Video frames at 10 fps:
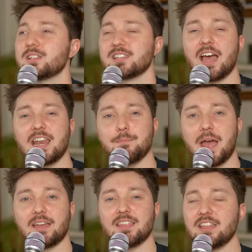exciting
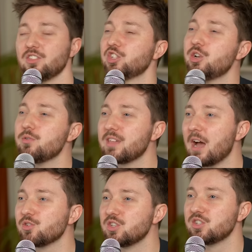back then. The
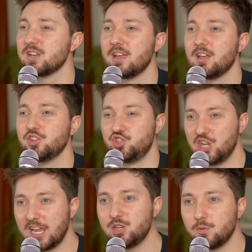2000s
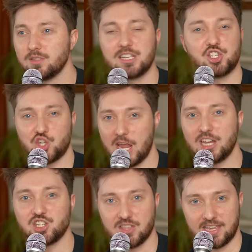genuinely
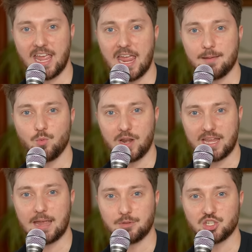changed the game when
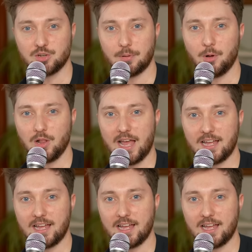it came to Super Bowl